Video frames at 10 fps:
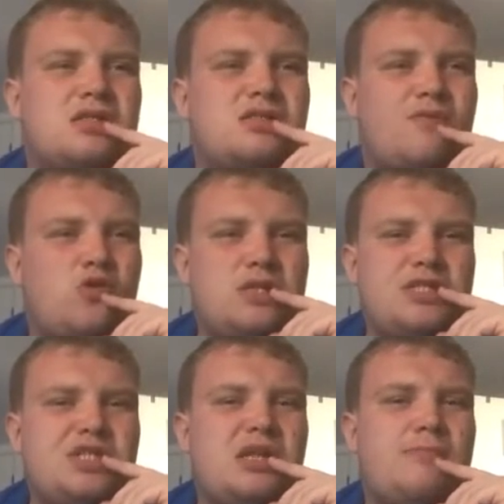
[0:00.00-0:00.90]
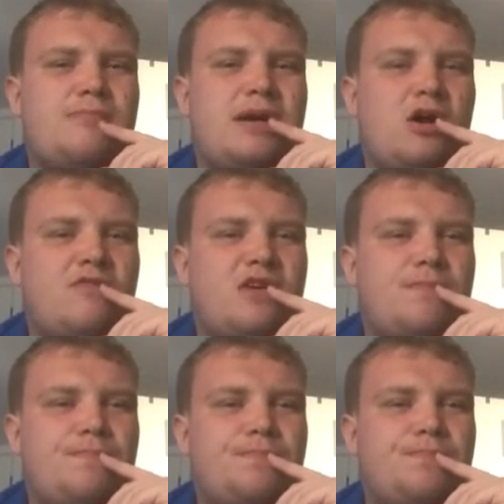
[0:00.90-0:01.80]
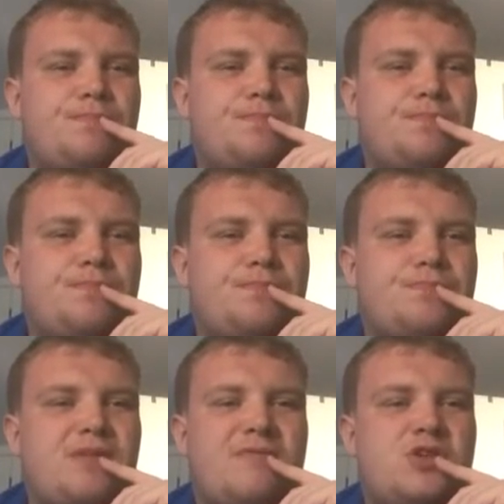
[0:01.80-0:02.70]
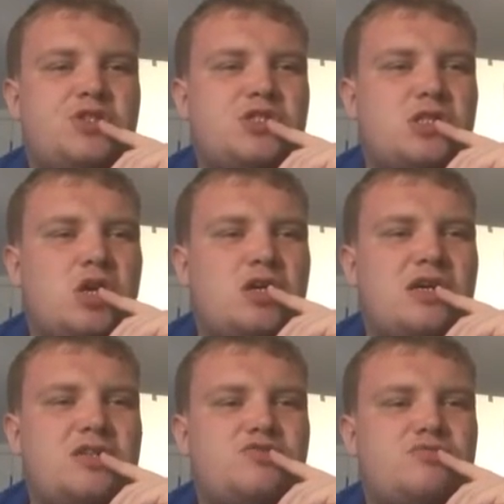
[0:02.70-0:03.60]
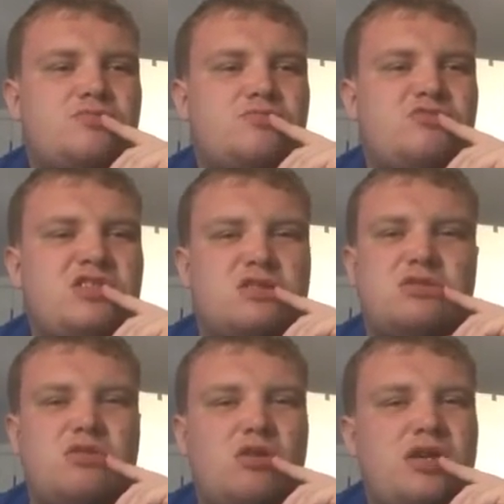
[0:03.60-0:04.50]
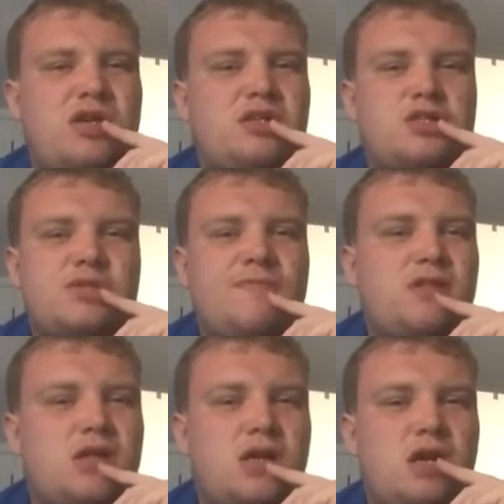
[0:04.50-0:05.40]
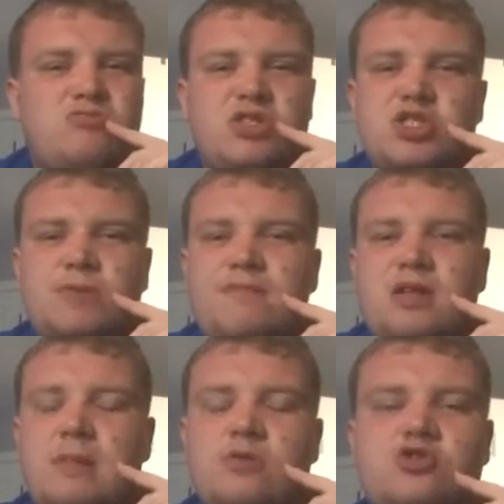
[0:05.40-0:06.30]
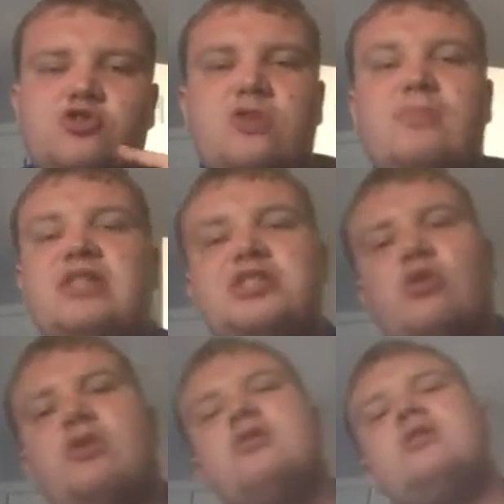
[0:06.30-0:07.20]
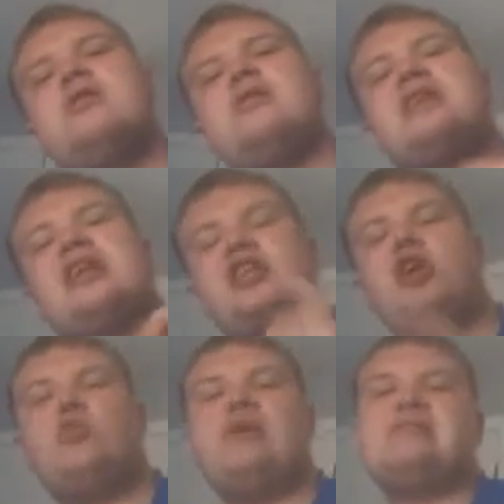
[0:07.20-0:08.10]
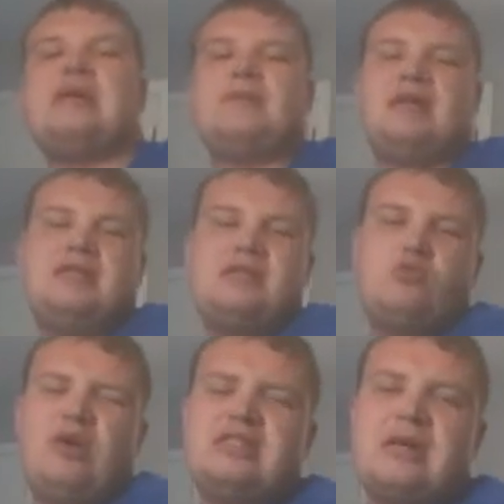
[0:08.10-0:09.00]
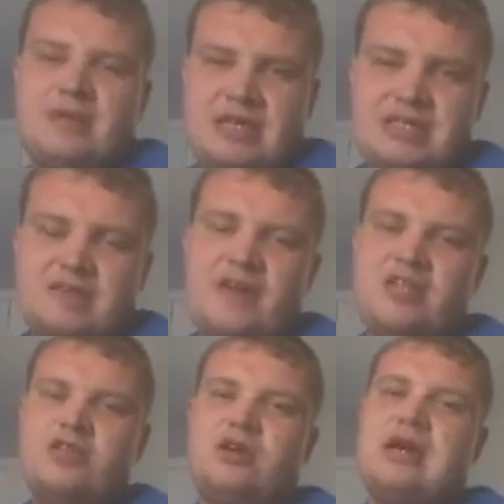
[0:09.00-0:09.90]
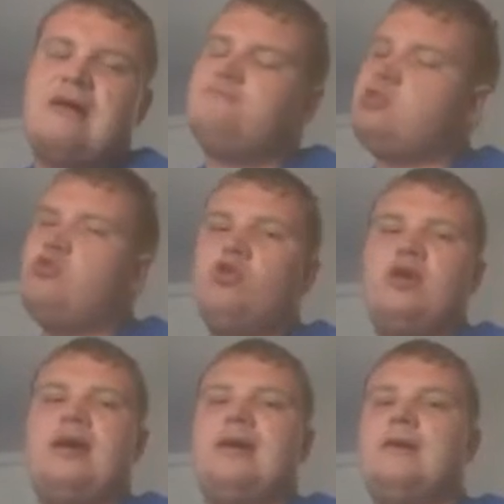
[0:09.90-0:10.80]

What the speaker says: Because I've only seen a bit of it. I've not seen a lot. It's Reece Lloyd or something like that. Reece something, I'm not sure, but he's a young West Ham United defender. I've still got